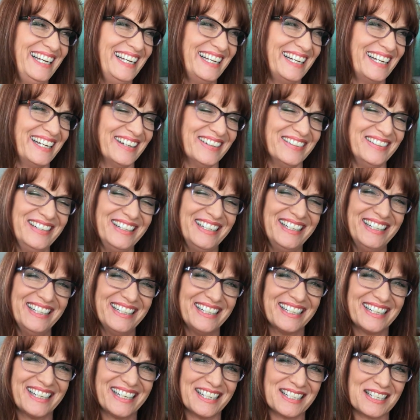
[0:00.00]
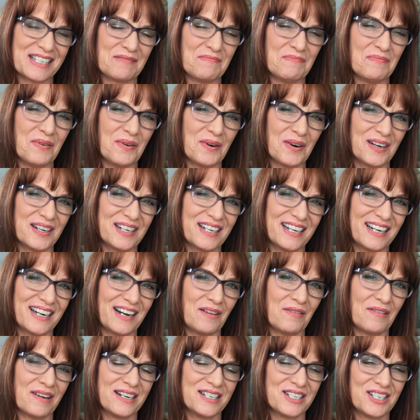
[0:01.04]
You know, because I'm bored and
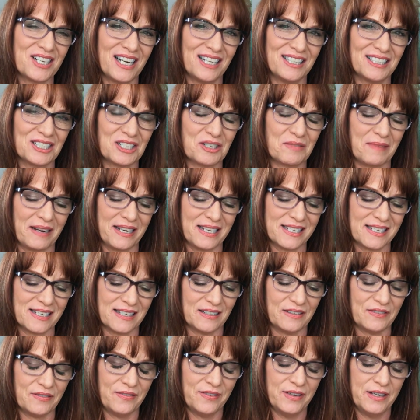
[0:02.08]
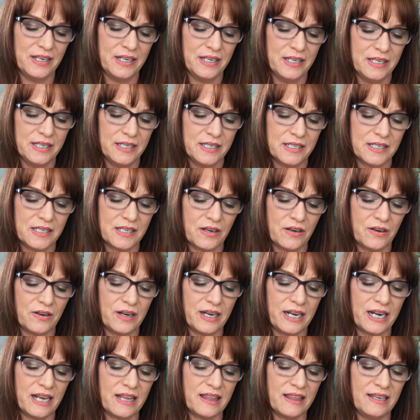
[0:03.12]
I want to challenge myself. So,
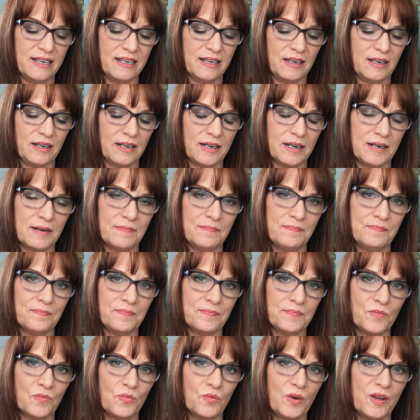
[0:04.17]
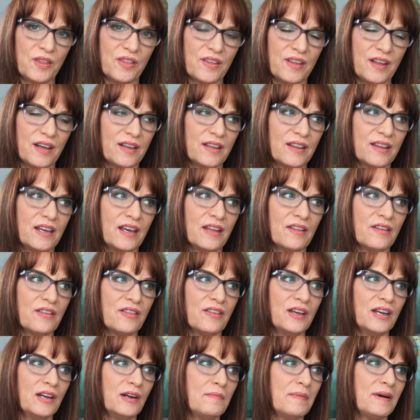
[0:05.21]
and I think with the other
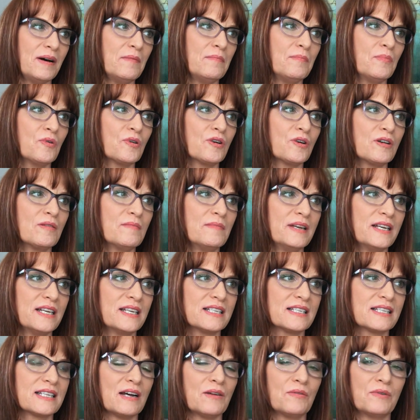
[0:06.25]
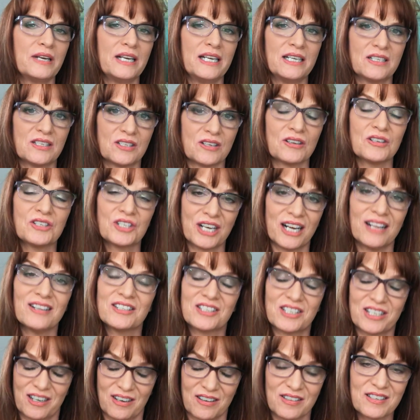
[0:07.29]
thing about boredom is that we need to start
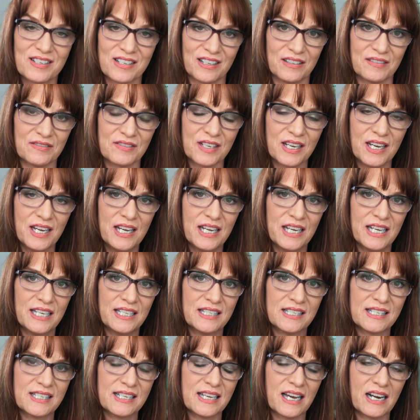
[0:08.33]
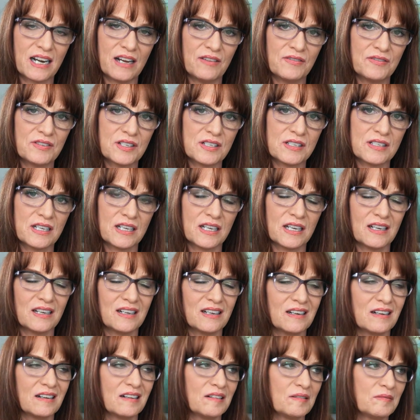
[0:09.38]
challenging ourselves instead of just thinking, oh,
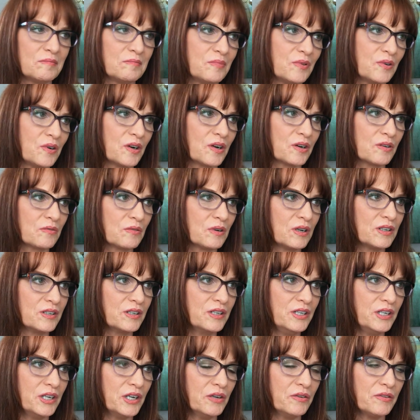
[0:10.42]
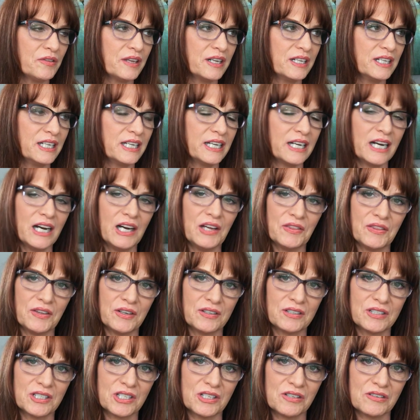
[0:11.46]
I'm bored. Well, you know, then get out
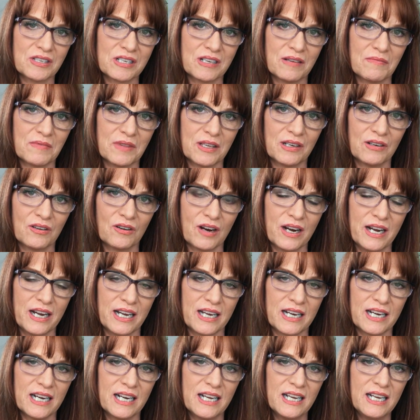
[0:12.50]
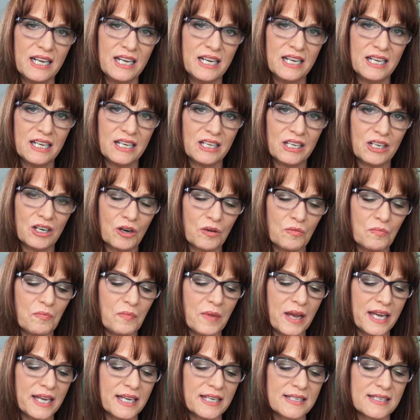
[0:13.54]
there and do something great. You know,
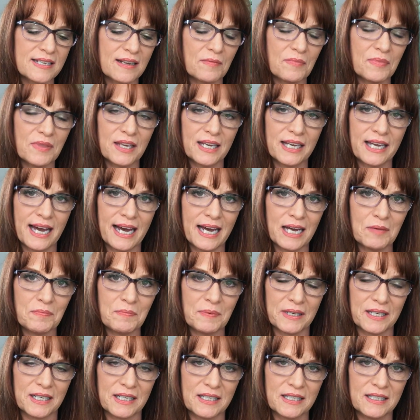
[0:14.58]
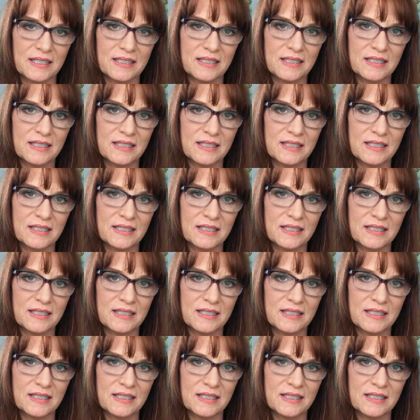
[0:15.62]
make something happen.